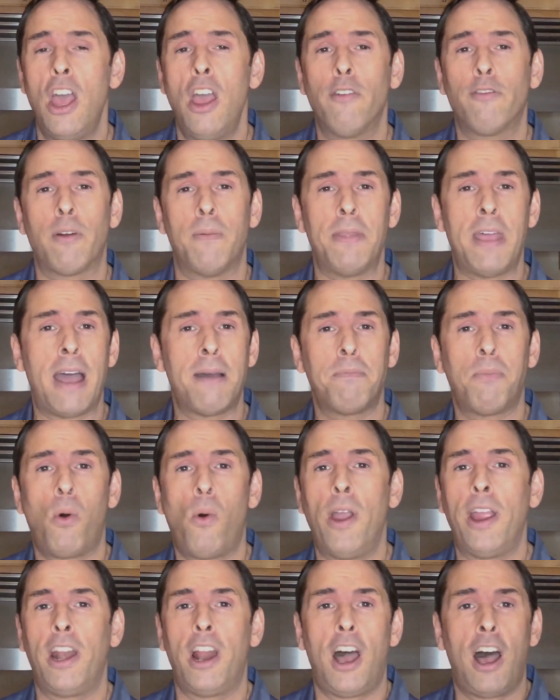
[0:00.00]
From that
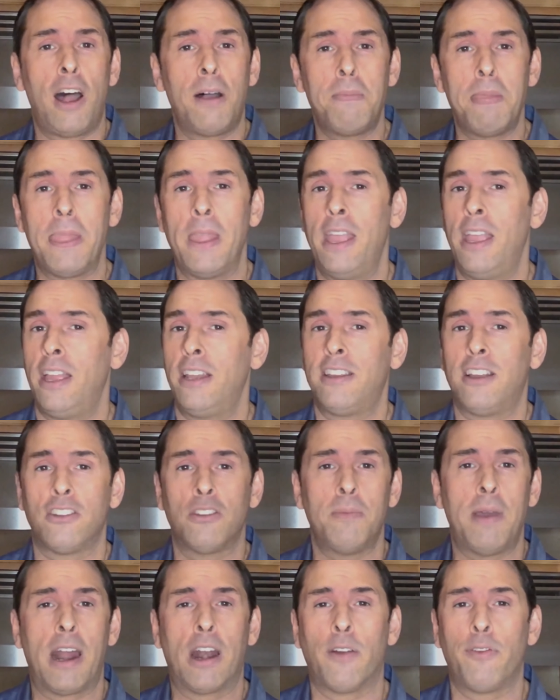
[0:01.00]
point up, doesn't
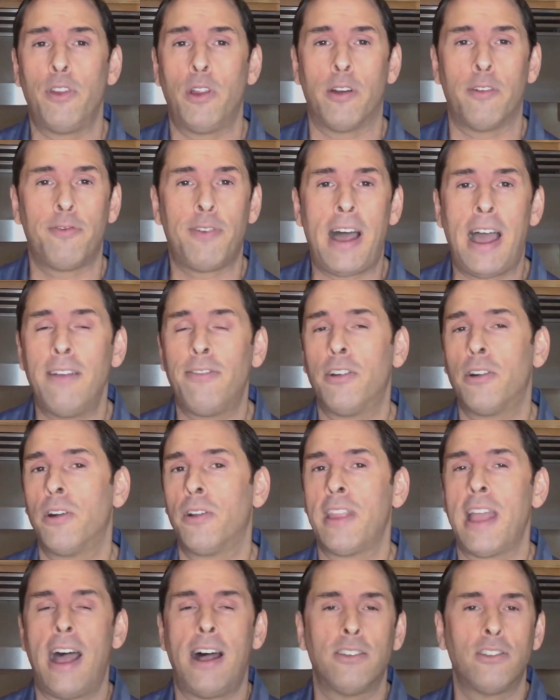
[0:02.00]
matter if you're at
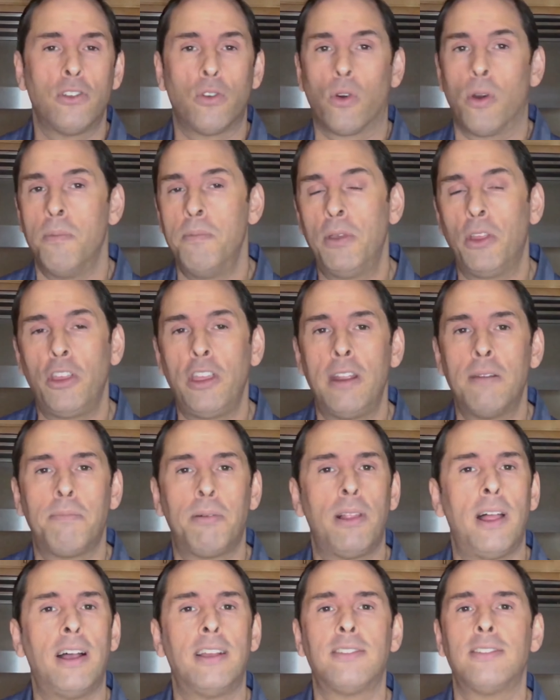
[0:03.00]
500,000 or a million
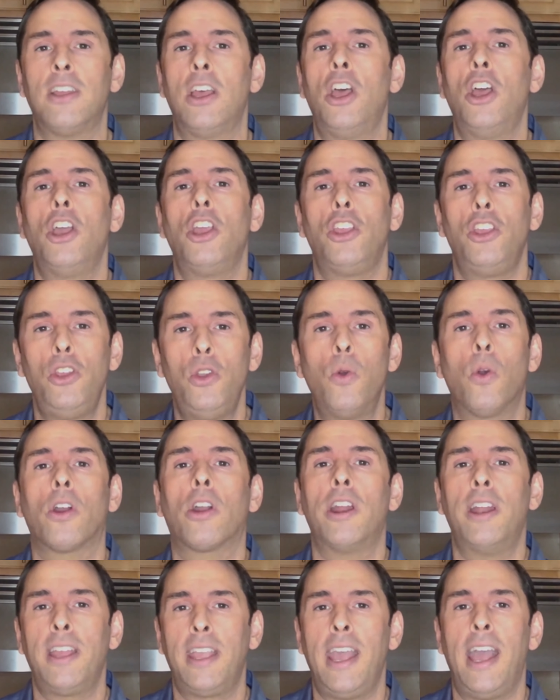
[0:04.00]
plus, you are
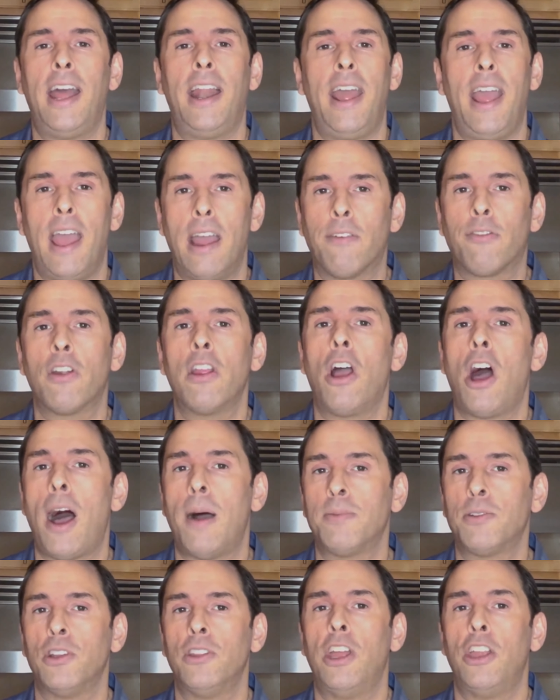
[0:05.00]
going to get every
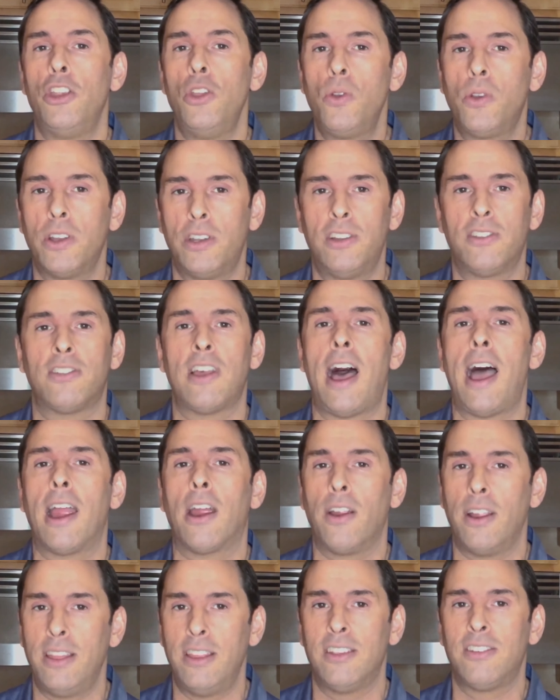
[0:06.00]
option that you could desire
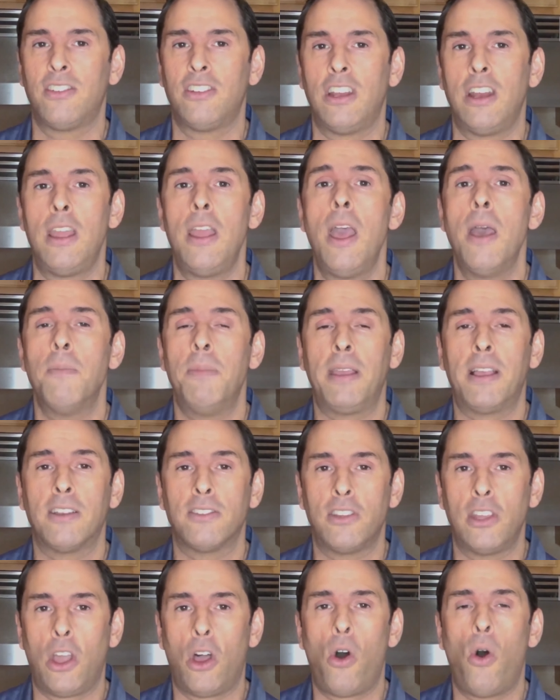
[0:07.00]
in this city because
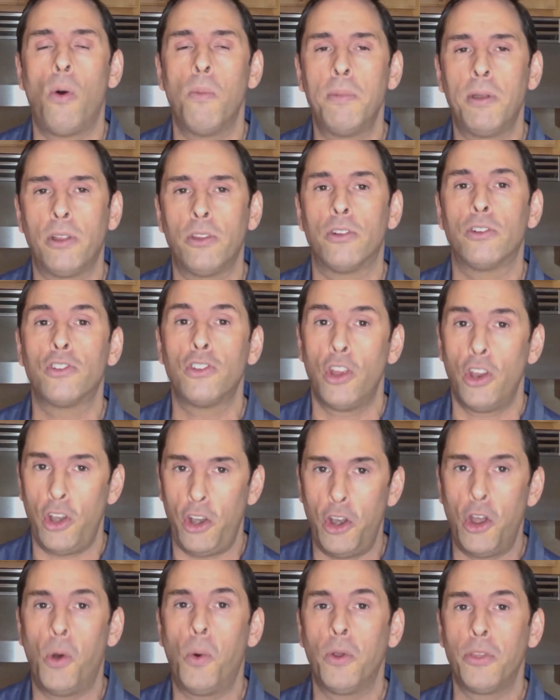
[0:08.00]
the home builders
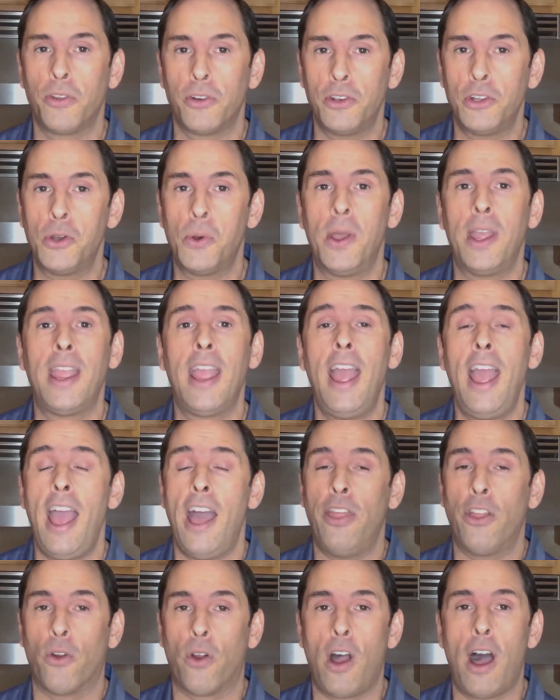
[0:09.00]
know what they're doing
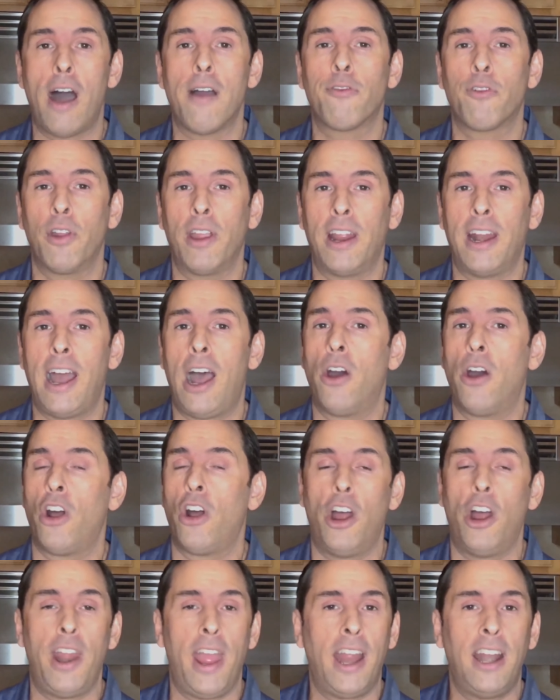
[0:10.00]
and they're offering it out
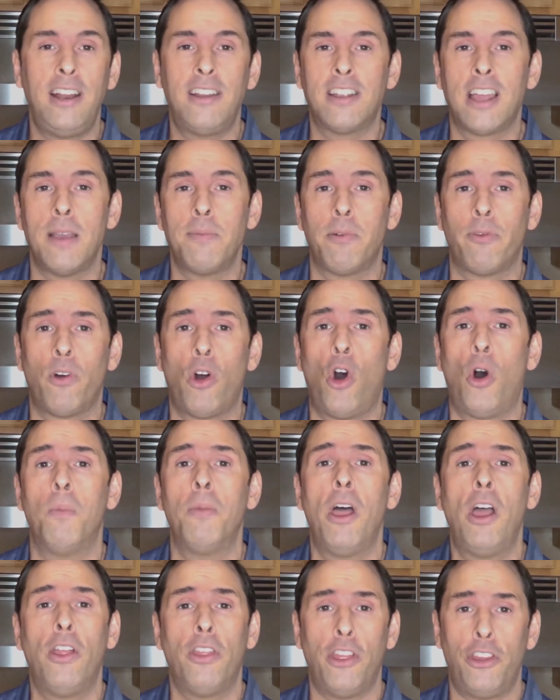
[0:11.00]
on any type of home
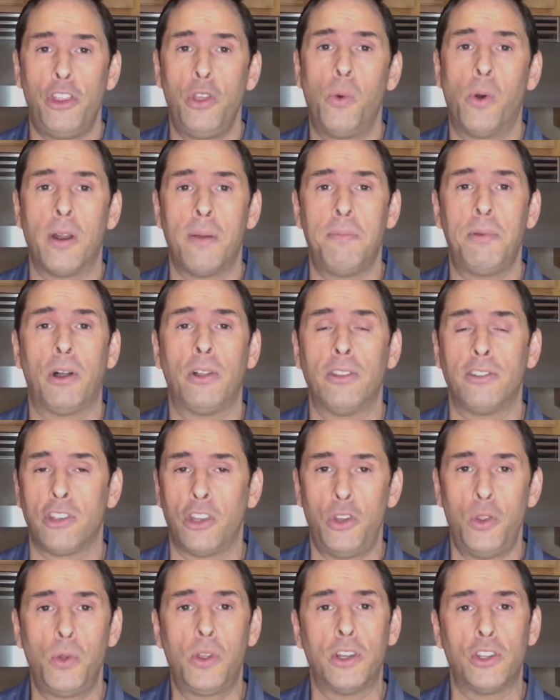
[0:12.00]
that you want to build as a
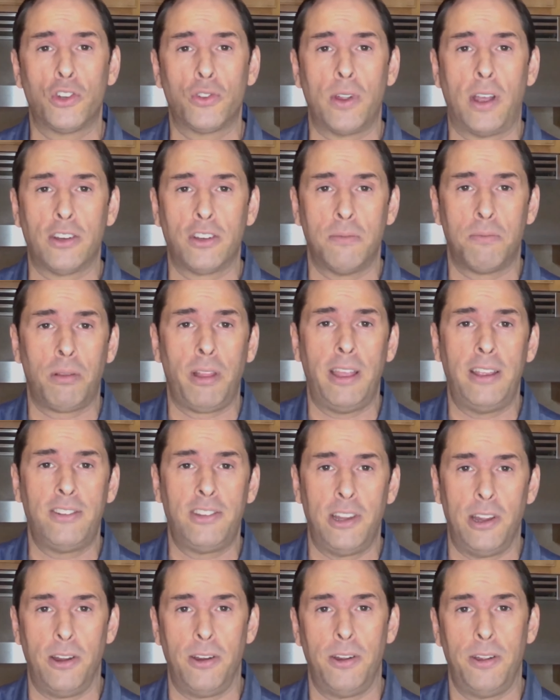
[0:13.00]
new construction place
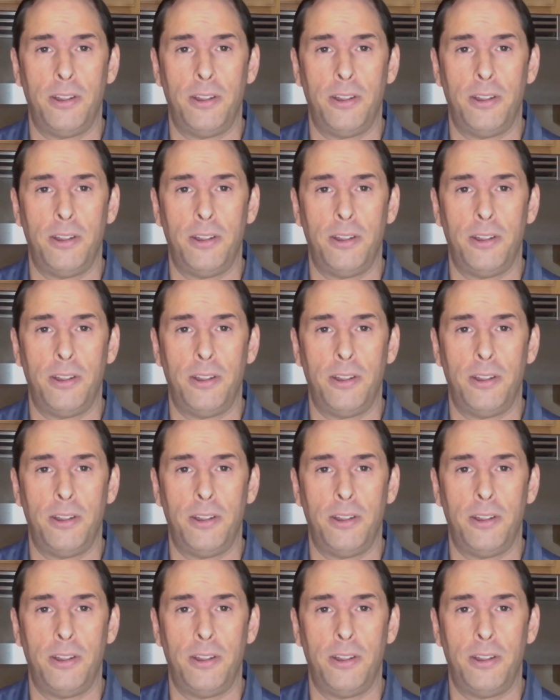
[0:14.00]
here.